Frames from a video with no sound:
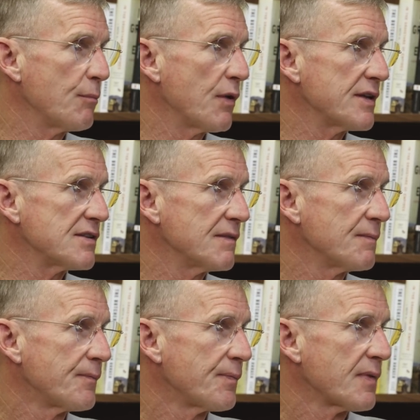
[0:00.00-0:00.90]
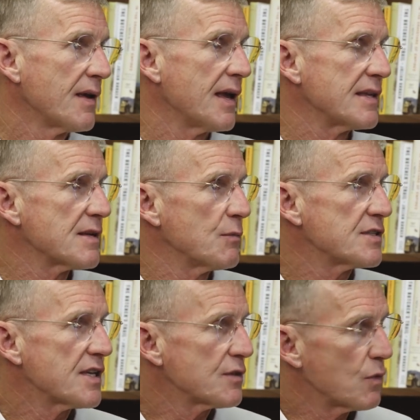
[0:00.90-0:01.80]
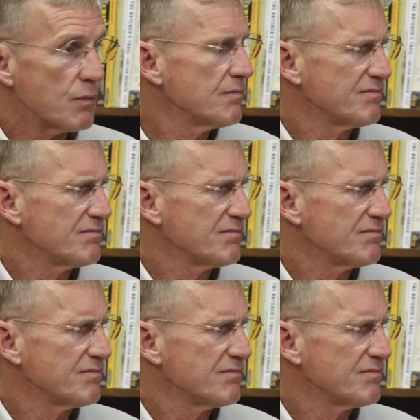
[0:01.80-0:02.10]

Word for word: prison. And someone says, well,